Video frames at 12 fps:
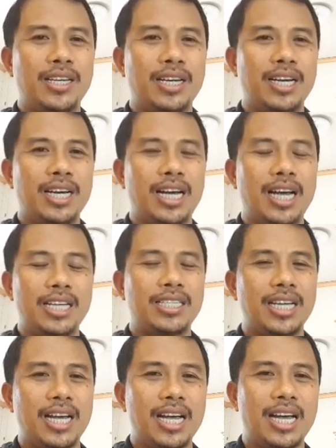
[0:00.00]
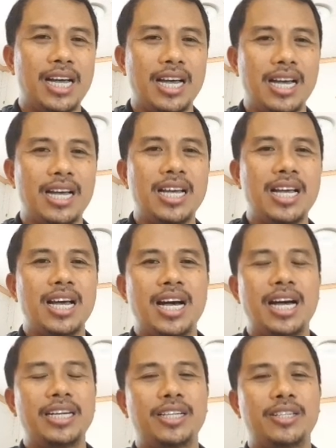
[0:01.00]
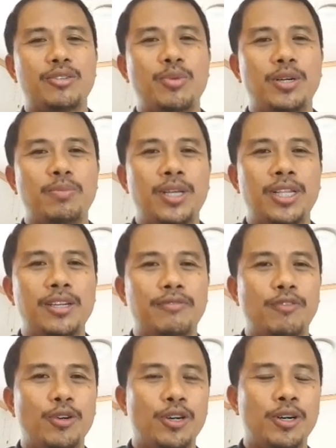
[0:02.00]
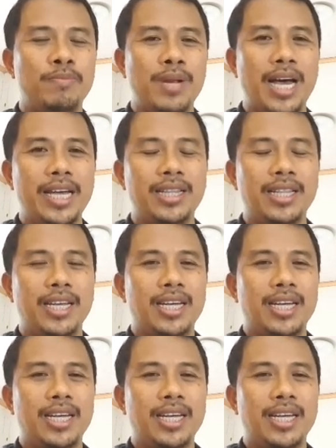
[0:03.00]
has a 100 square meter floor plan,